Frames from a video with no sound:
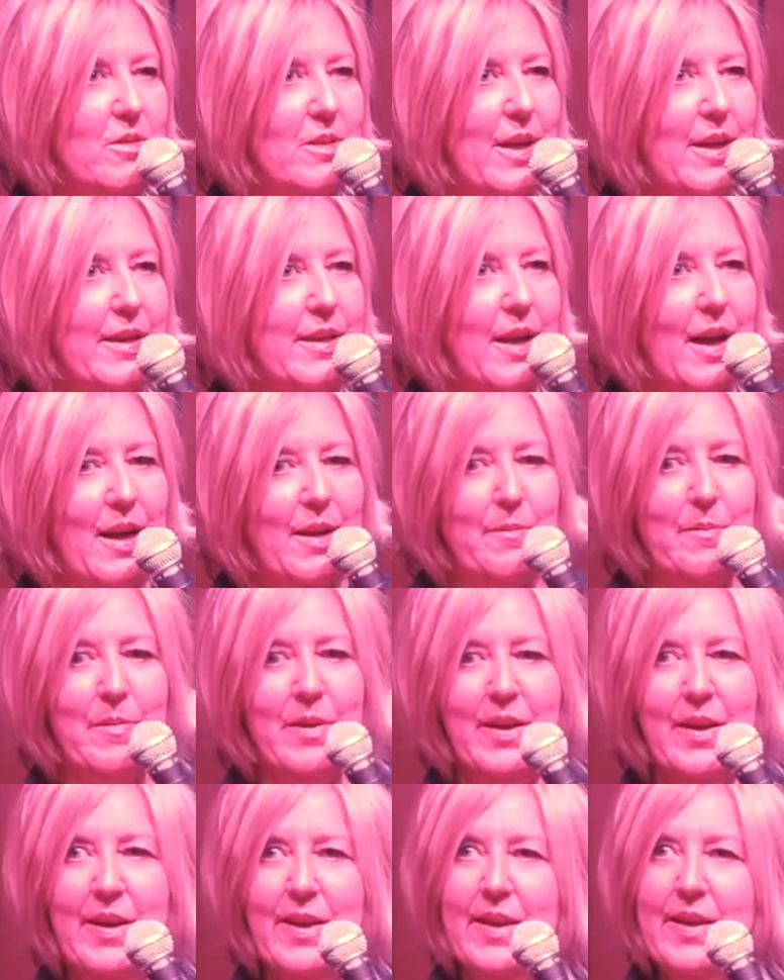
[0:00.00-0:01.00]
Like, I'm
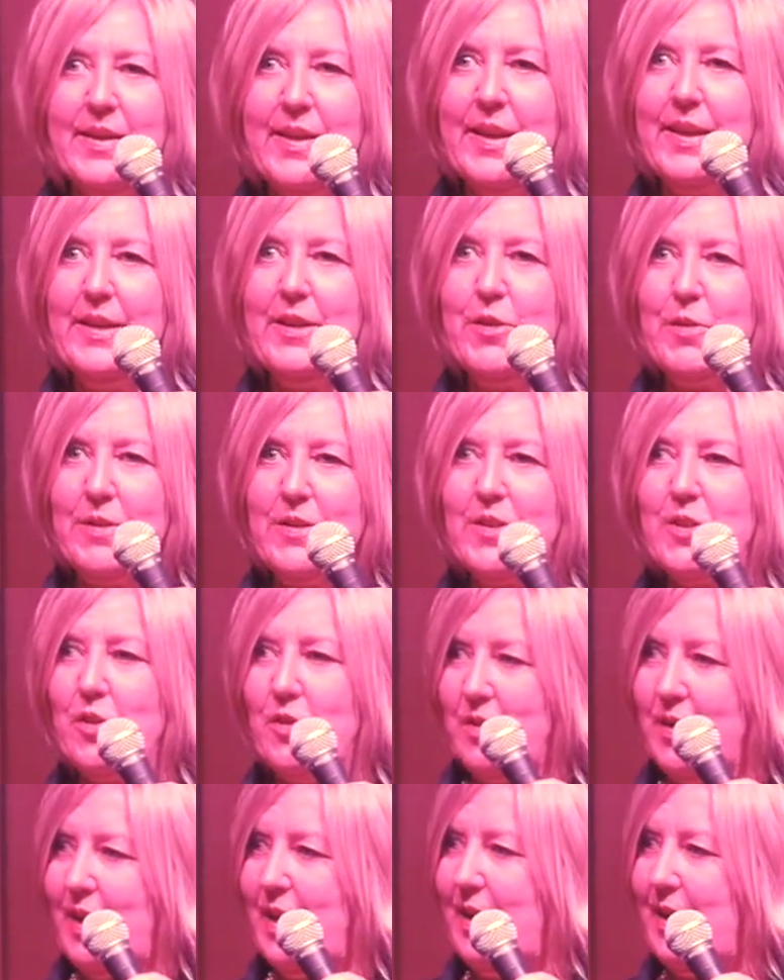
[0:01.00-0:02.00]
getting to a
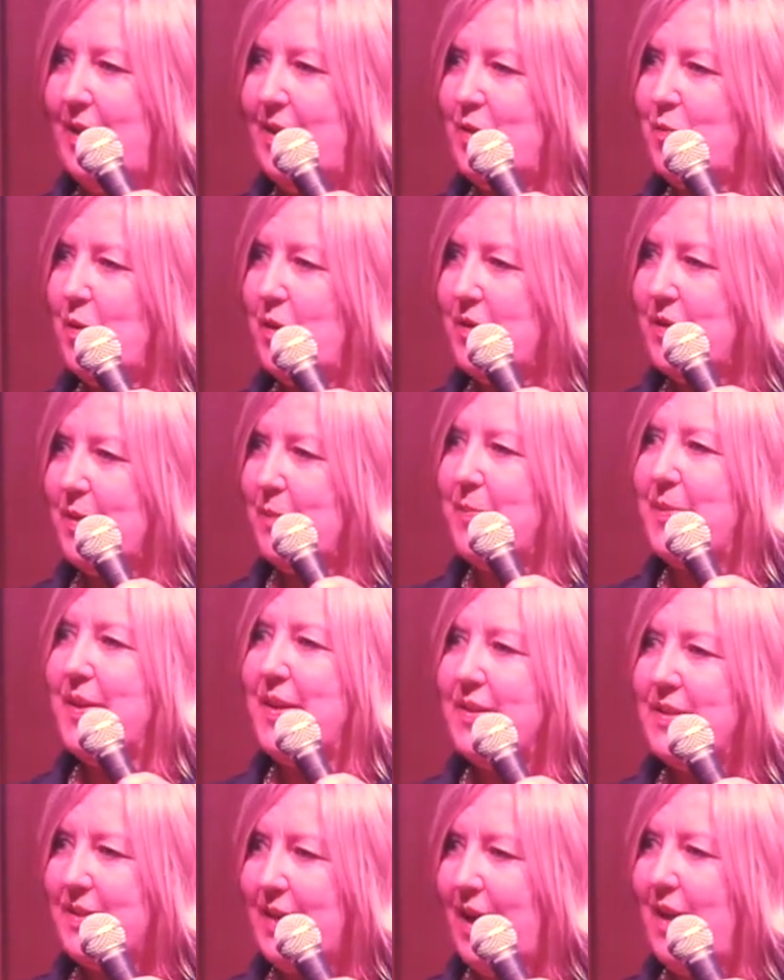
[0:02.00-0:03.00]
certain age where
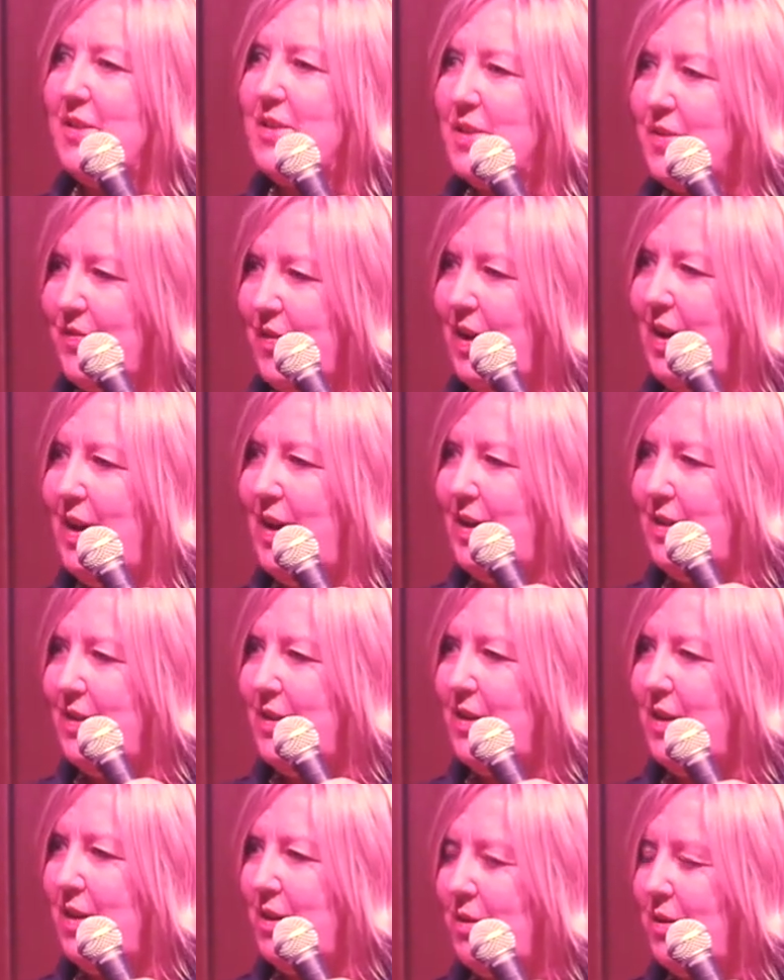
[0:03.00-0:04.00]
something is calcified,
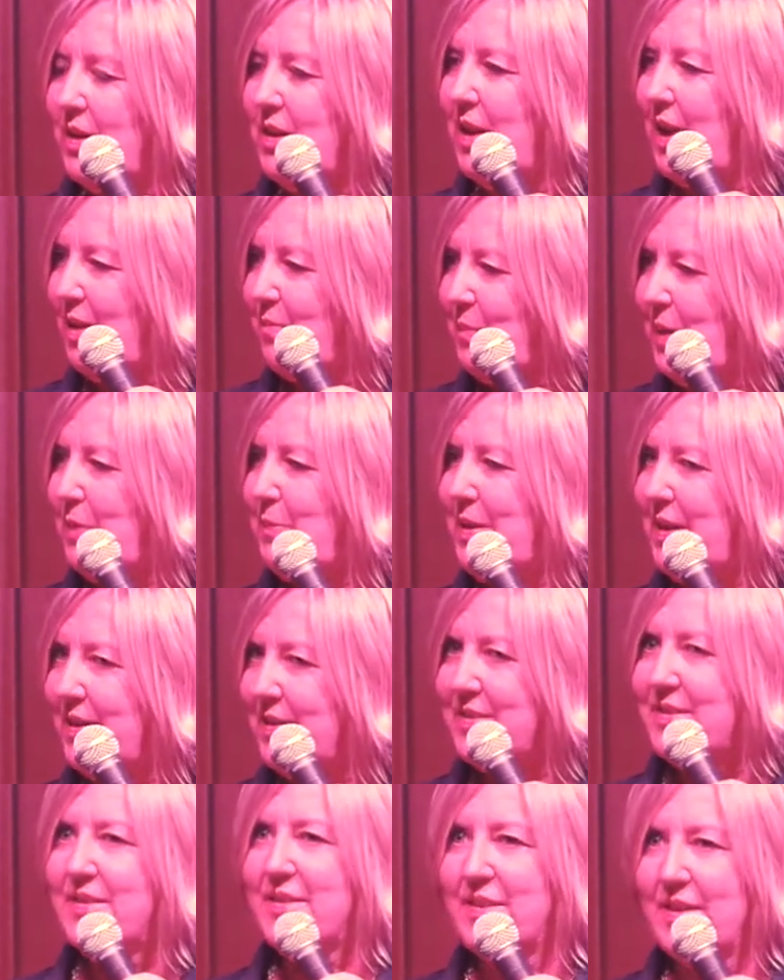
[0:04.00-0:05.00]
you know, and, and maybe
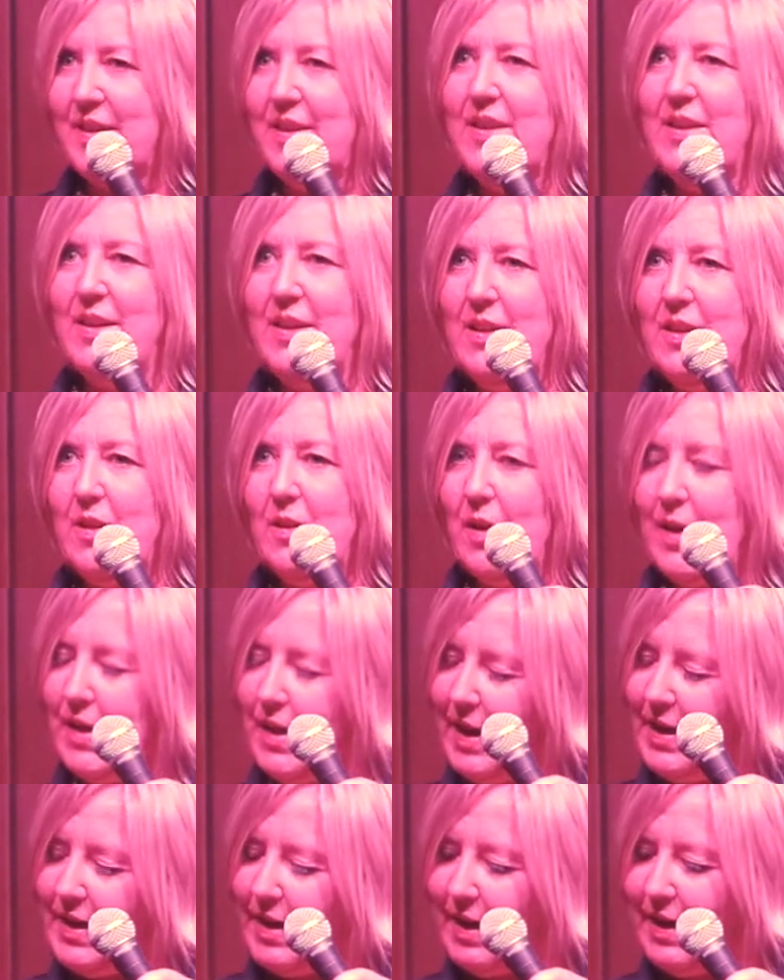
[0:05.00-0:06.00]
it's, you know,
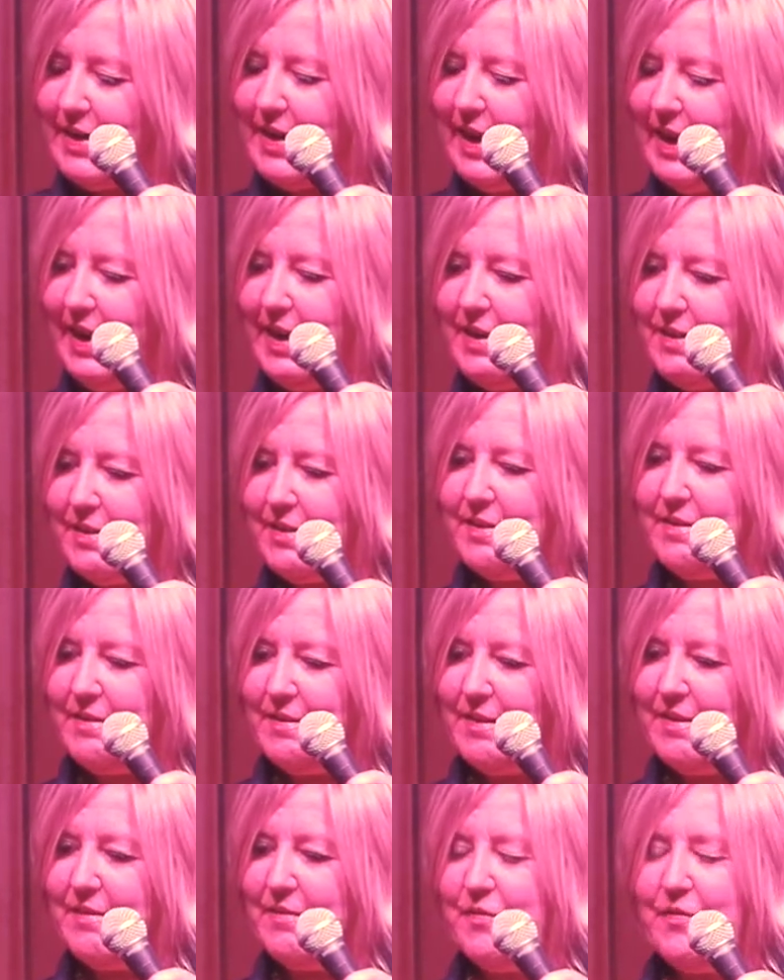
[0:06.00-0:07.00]
I, I can't
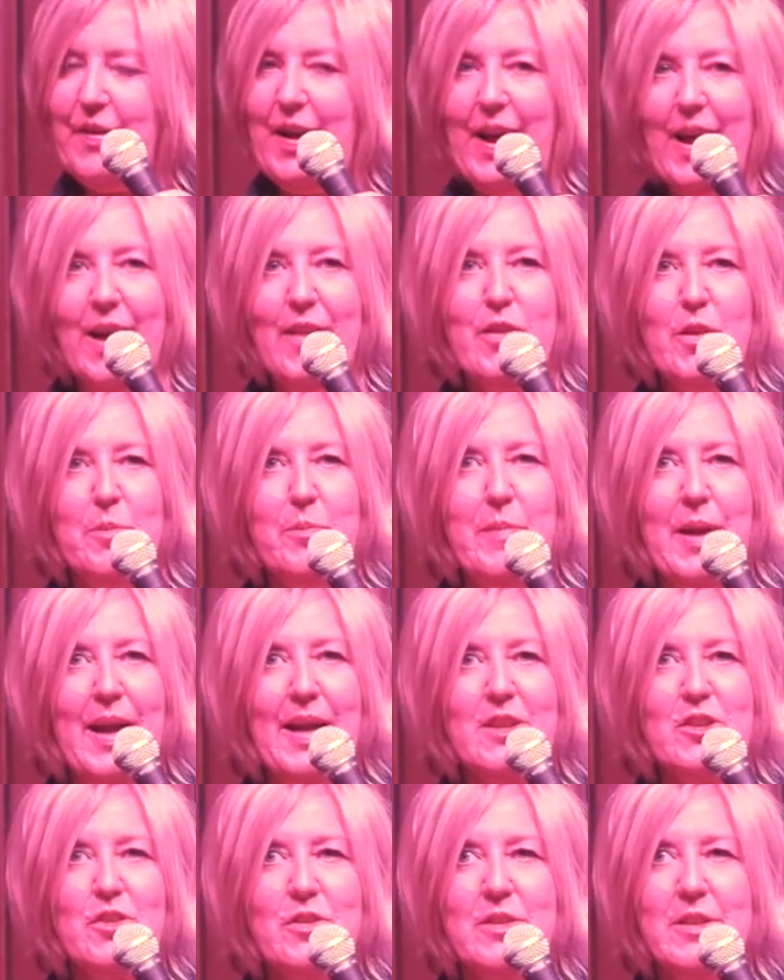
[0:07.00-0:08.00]
fathom
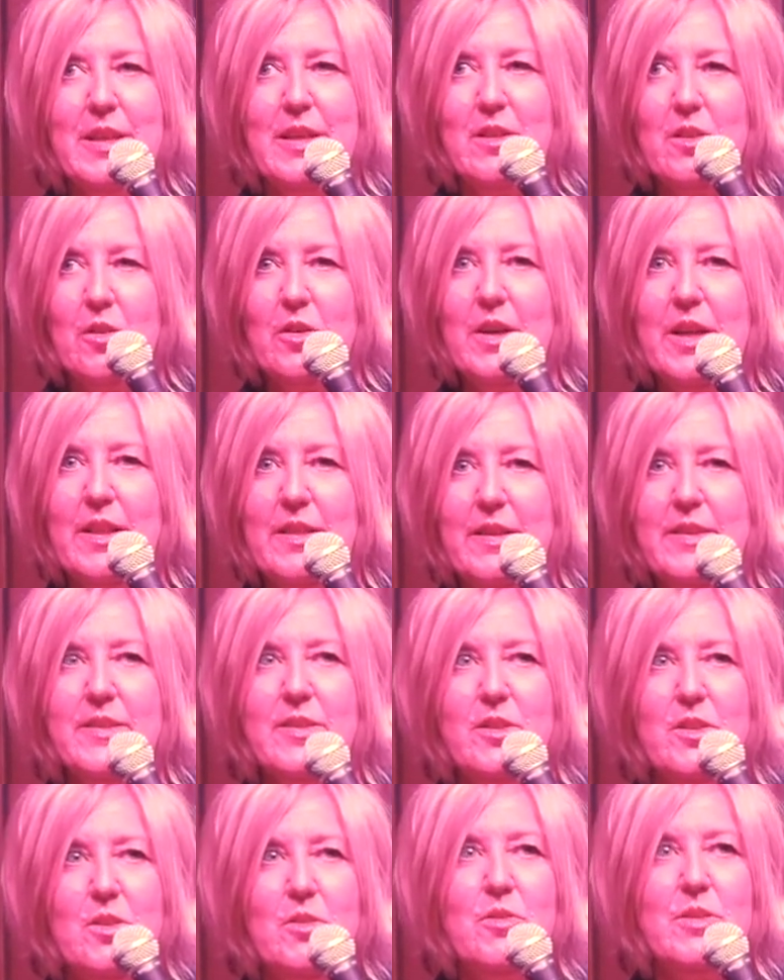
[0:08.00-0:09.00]
actually learning
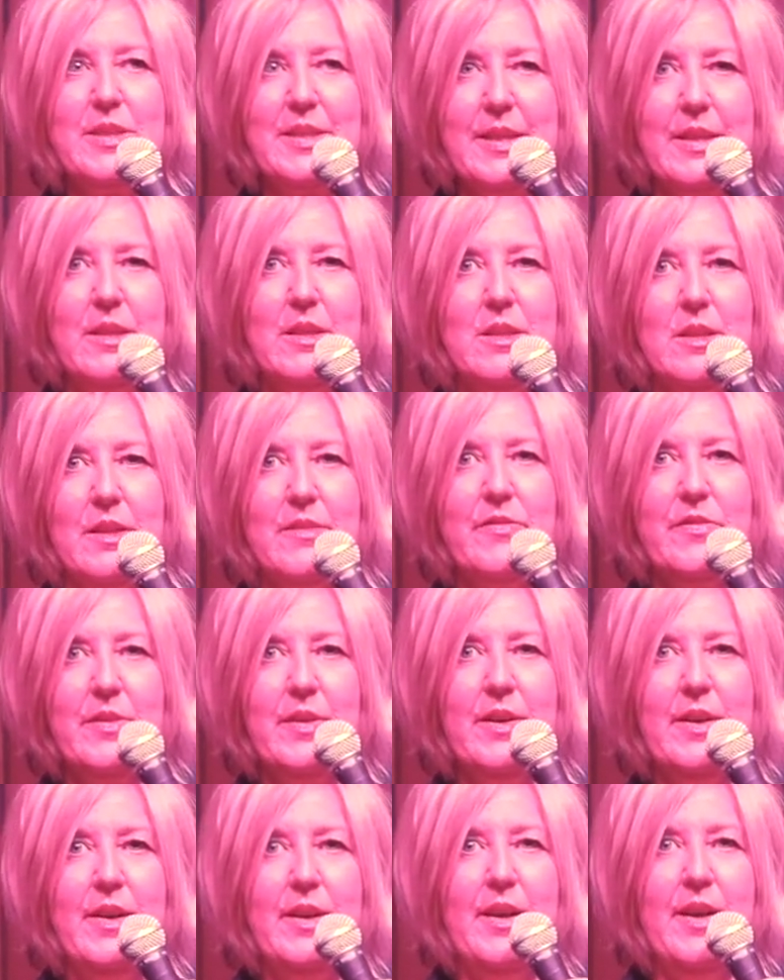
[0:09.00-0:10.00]
this new skill
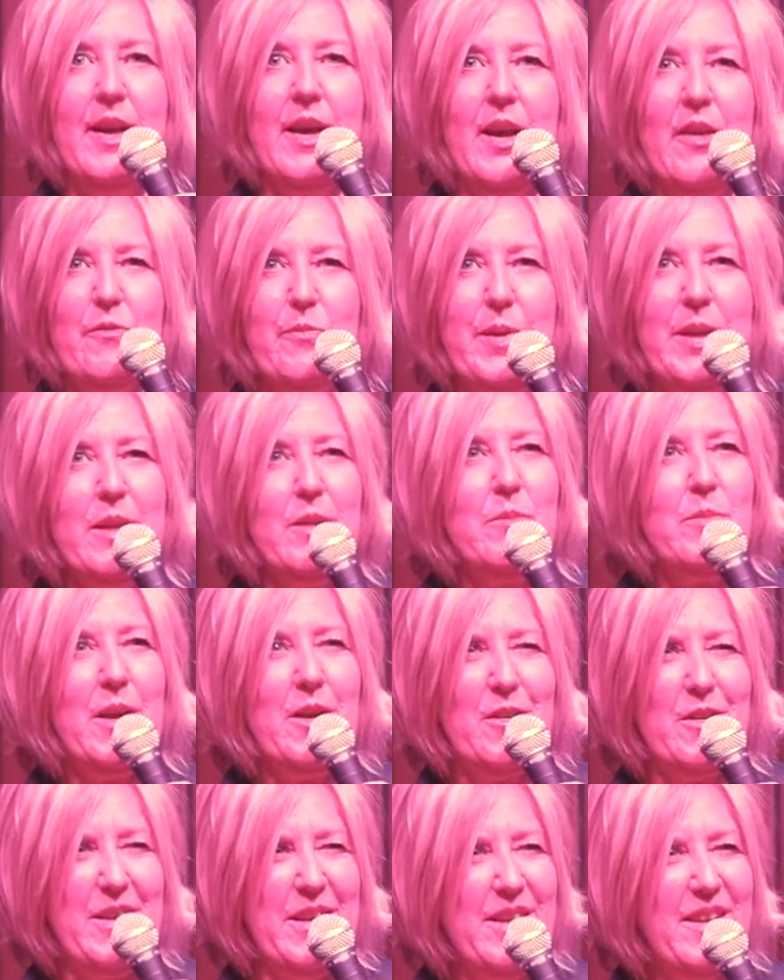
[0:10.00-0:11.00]
of, of being
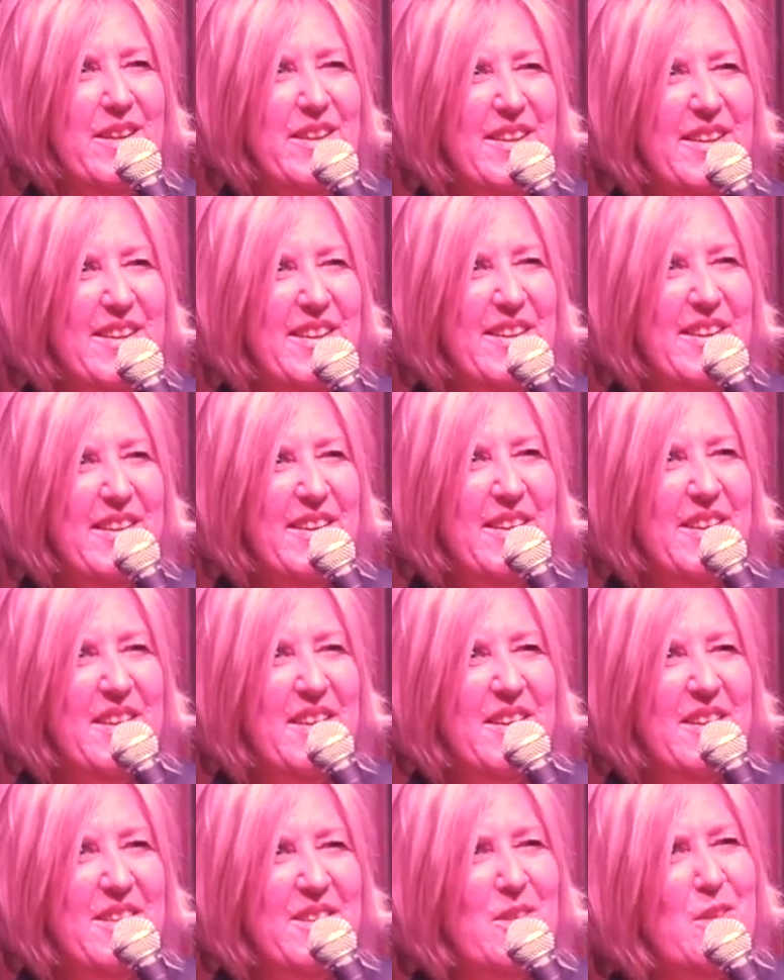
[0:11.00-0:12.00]
married. Do you
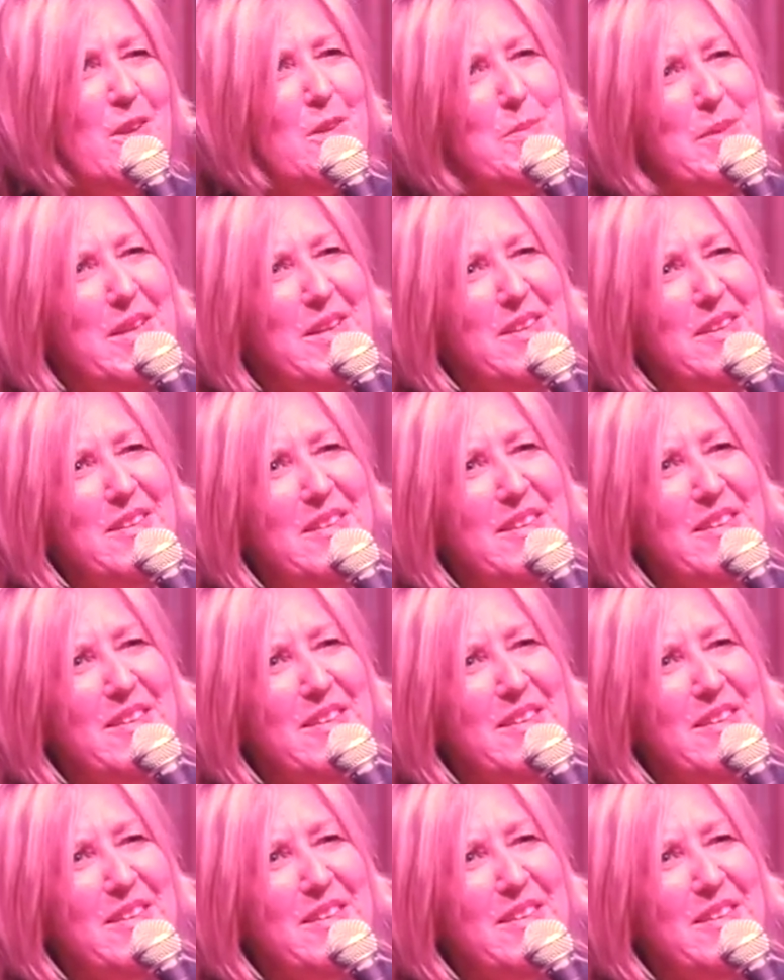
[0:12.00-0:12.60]
know what I mean?